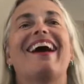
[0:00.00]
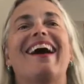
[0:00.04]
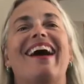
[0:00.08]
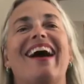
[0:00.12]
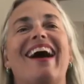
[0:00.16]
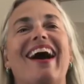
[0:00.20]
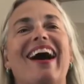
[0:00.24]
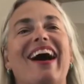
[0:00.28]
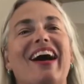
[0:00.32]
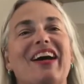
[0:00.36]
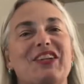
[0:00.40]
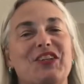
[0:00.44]

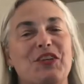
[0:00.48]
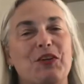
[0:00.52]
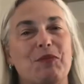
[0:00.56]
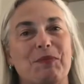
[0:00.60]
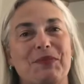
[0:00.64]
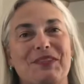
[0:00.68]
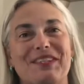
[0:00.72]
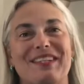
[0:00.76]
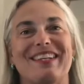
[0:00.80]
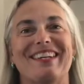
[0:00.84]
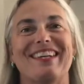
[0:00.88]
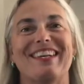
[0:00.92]
Hi
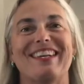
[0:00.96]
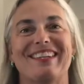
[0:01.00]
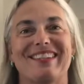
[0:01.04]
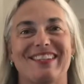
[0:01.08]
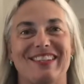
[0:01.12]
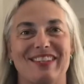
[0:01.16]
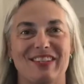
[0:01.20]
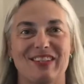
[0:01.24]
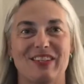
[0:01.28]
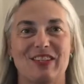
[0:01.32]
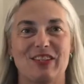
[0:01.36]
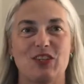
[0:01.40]
Gypsies,
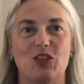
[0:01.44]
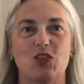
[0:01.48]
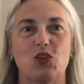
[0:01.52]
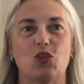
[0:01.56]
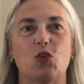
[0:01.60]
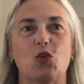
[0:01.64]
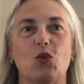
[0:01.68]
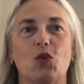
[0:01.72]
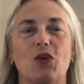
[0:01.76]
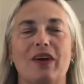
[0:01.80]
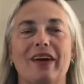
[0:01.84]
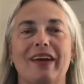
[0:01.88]
this is
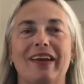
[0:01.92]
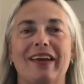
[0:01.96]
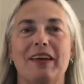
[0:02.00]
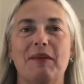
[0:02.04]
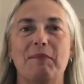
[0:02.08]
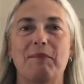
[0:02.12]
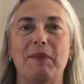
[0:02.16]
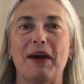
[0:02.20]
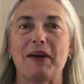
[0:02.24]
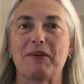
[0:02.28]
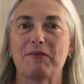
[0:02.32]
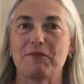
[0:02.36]
Joy
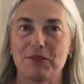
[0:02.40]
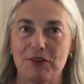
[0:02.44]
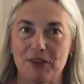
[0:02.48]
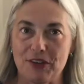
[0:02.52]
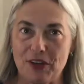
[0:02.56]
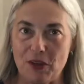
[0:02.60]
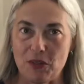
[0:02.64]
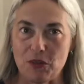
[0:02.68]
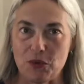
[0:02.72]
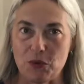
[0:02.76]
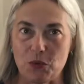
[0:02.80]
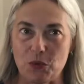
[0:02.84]
back for
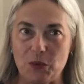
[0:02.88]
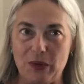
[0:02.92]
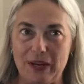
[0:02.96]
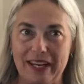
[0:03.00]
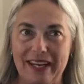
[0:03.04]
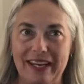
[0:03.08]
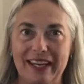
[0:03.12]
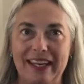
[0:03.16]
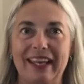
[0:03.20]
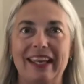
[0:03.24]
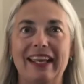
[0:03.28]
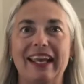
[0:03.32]
another
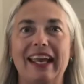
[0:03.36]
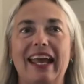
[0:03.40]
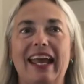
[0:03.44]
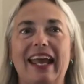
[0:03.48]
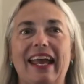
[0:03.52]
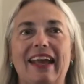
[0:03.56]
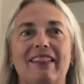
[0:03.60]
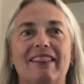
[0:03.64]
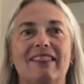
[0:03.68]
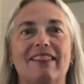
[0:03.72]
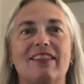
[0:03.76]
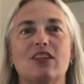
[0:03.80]
reading,
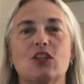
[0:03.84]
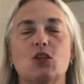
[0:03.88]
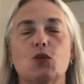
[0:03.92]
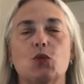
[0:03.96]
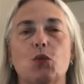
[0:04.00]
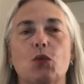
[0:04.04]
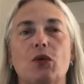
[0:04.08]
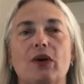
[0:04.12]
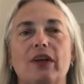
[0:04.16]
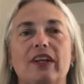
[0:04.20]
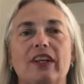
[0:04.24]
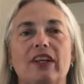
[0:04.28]
and this
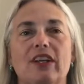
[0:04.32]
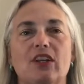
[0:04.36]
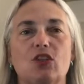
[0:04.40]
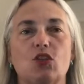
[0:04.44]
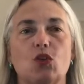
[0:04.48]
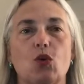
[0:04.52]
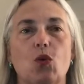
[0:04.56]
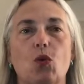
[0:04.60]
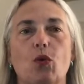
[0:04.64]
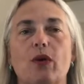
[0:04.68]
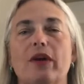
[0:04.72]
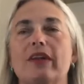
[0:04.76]
one is
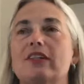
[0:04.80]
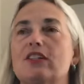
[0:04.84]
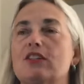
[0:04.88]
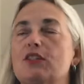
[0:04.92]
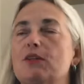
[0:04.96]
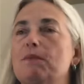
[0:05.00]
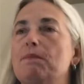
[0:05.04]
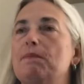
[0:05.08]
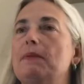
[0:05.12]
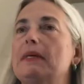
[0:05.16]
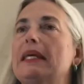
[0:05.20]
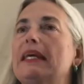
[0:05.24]
going
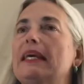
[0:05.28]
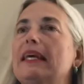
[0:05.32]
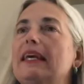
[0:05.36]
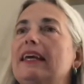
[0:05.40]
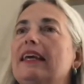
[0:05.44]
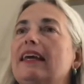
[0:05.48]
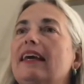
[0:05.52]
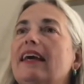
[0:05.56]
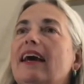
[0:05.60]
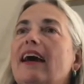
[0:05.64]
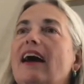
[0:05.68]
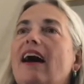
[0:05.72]
to
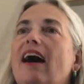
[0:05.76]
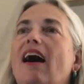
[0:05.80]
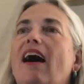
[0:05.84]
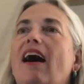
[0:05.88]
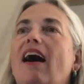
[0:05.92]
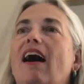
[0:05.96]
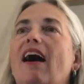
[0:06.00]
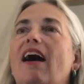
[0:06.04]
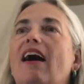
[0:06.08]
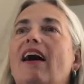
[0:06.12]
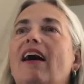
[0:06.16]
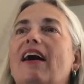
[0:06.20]
be
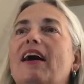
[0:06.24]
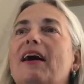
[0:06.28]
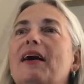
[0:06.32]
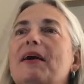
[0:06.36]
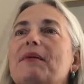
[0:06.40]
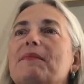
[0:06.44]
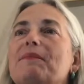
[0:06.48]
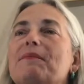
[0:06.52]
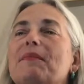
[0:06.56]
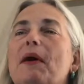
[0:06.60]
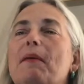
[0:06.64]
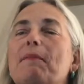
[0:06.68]

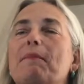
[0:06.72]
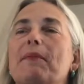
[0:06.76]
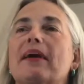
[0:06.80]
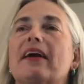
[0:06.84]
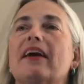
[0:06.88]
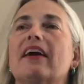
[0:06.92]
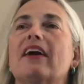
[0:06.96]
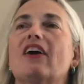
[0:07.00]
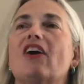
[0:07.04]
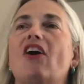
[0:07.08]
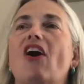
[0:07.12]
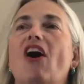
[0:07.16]
a
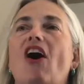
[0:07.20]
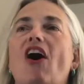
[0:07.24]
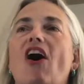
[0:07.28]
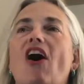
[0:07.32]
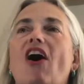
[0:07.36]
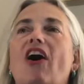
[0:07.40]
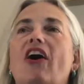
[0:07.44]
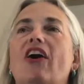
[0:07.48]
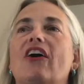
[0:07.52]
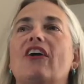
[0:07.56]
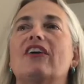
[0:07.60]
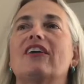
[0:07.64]
pick a
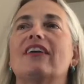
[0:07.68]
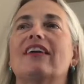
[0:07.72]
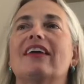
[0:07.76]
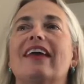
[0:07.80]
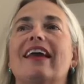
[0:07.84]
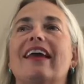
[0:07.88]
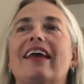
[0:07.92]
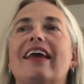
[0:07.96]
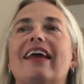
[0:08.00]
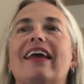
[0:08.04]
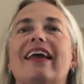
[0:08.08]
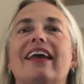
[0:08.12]
card.
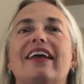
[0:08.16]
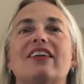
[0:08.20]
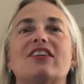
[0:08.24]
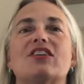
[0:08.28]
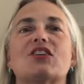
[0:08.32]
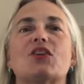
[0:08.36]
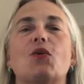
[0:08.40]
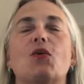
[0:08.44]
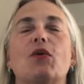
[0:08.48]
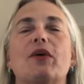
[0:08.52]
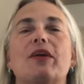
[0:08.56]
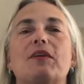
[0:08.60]

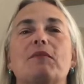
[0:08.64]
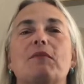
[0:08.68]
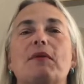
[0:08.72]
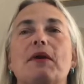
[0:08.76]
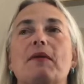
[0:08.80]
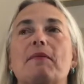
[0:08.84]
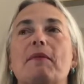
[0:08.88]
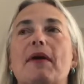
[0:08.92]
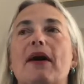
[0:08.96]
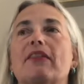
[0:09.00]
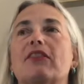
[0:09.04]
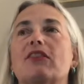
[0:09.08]
It's going to
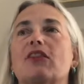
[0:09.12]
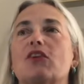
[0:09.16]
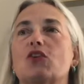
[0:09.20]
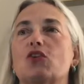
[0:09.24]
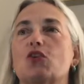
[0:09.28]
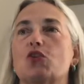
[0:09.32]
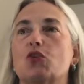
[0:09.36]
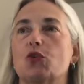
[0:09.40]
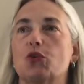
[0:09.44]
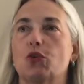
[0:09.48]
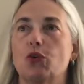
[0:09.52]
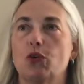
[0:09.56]
be about the
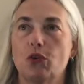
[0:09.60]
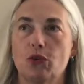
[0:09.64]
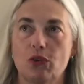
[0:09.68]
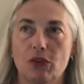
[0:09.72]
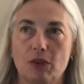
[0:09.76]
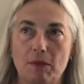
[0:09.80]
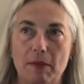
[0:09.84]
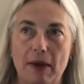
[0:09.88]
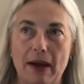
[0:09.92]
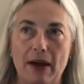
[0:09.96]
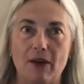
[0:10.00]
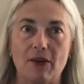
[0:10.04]
truth
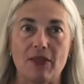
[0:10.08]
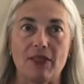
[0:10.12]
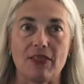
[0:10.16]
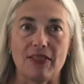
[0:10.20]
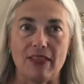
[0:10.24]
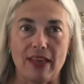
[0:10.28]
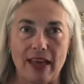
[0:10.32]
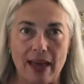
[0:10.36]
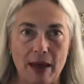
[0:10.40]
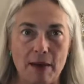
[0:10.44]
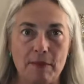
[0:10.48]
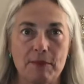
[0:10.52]
about
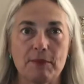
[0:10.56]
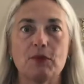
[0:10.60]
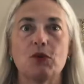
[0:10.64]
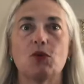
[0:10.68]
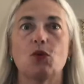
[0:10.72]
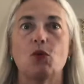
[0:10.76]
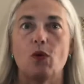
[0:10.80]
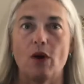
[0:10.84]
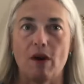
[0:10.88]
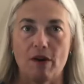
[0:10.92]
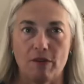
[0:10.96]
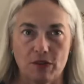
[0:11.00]
them,
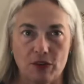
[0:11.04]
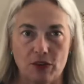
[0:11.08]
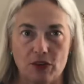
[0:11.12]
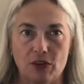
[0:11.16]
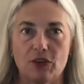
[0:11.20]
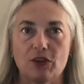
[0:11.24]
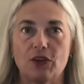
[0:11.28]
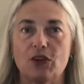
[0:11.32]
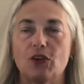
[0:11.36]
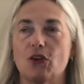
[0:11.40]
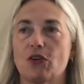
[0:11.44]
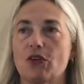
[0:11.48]

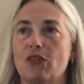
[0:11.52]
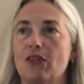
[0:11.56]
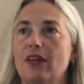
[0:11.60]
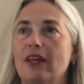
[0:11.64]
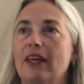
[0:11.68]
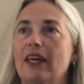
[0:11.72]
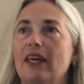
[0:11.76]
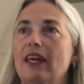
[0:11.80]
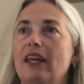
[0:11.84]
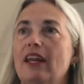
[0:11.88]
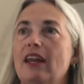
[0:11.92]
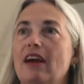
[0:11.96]
whoever you're
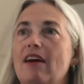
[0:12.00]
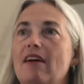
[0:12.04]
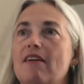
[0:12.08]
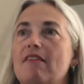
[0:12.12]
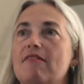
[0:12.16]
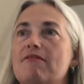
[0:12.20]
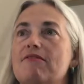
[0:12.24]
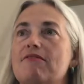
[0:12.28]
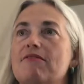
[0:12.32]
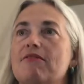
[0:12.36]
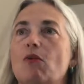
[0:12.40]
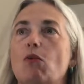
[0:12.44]
thinking
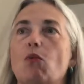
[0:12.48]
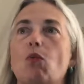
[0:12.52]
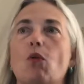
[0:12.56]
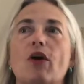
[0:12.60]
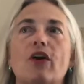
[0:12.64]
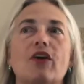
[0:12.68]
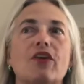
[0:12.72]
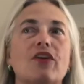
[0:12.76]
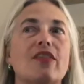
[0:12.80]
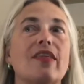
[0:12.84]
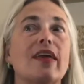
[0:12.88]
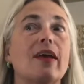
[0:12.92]
of.
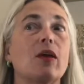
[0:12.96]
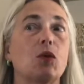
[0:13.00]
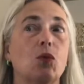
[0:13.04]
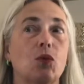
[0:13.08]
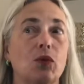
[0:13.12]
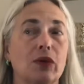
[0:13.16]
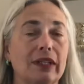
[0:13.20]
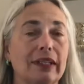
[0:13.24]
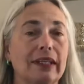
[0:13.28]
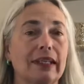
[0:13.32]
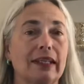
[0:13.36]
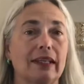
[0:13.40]
What are they
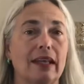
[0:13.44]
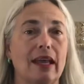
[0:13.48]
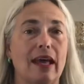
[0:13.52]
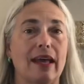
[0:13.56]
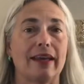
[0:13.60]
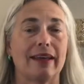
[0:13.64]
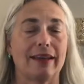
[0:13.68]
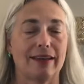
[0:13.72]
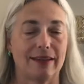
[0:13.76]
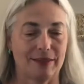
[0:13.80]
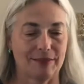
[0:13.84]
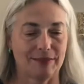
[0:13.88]
really
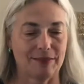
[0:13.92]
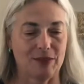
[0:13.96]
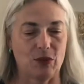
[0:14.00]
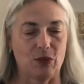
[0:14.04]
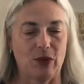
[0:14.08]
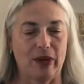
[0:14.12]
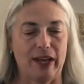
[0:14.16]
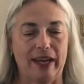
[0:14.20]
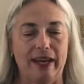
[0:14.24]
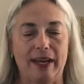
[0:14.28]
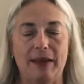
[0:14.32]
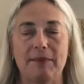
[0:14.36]
like?
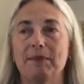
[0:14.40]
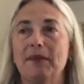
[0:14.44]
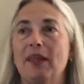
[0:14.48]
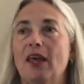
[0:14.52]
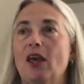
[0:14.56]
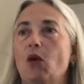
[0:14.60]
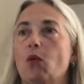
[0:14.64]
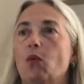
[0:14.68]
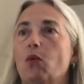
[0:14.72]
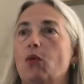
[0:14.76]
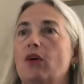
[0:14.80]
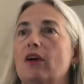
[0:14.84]
Okay,
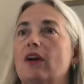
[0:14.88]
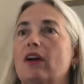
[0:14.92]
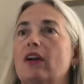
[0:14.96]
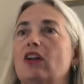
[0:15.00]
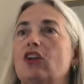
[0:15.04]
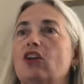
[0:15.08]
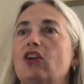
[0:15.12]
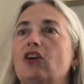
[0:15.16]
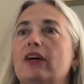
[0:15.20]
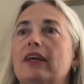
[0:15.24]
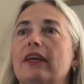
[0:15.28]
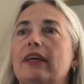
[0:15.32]
we're going to
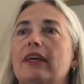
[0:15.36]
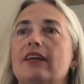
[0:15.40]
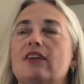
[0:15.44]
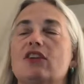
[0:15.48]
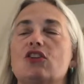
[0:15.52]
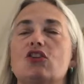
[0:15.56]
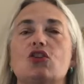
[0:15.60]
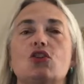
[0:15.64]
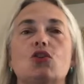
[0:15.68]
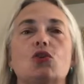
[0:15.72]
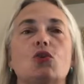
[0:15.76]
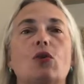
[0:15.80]
look
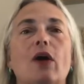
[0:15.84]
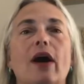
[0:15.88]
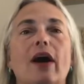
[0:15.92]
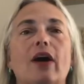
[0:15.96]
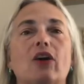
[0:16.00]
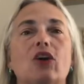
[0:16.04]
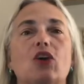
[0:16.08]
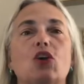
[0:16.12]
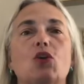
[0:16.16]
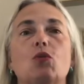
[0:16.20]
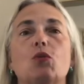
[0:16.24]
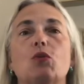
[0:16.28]
into how
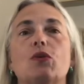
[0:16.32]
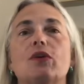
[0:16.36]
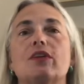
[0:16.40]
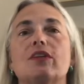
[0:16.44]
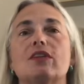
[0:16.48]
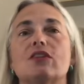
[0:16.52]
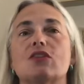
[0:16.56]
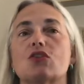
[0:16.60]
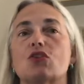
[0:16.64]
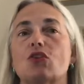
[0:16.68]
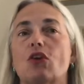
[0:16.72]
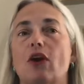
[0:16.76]
you would
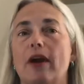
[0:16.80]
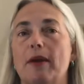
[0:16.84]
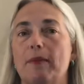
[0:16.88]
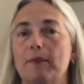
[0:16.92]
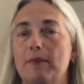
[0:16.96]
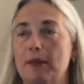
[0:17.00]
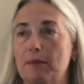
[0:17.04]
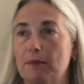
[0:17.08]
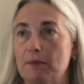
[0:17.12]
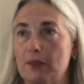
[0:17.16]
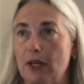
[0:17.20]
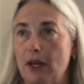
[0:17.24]
describe
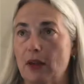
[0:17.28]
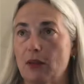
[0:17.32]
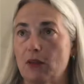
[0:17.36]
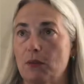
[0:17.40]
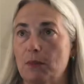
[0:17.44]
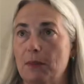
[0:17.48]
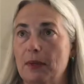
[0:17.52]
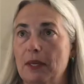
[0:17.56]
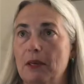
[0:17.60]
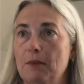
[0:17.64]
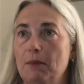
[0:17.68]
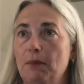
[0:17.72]
them to other
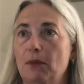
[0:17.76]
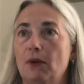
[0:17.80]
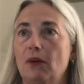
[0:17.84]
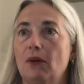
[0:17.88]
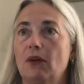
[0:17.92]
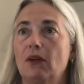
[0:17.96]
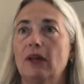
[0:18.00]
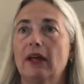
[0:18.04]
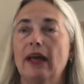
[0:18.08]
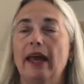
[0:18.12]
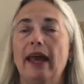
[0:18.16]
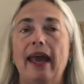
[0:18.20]

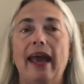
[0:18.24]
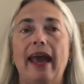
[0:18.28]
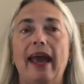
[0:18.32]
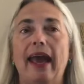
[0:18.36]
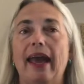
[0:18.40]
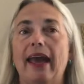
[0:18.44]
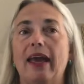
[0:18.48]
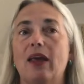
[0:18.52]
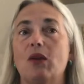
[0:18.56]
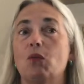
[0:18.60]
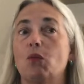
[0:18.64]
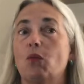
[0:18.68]
people
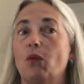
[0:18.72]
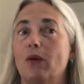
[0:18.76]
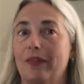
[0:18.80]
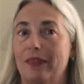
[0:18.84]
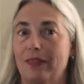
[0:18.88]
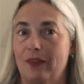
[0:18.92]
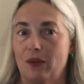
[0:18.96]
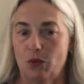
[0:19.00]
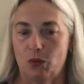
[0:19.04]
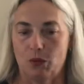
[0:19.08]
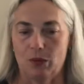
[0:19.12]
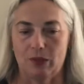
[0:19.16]
and
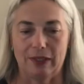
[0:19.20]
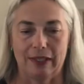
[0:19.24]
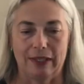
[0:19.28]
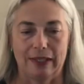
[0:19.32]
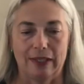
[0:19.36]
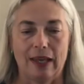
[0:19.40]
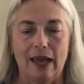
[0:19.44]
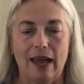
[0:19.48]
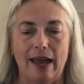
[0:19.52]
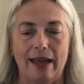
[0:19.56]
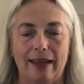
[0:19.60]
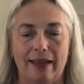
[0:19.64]
what they're really
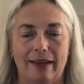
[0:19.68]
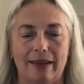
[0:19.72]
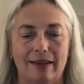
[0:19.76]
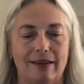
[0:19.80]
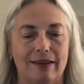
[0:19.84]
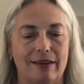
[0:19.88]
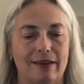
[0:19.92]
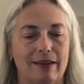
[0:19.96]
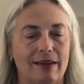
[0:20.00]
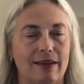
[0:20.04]
like.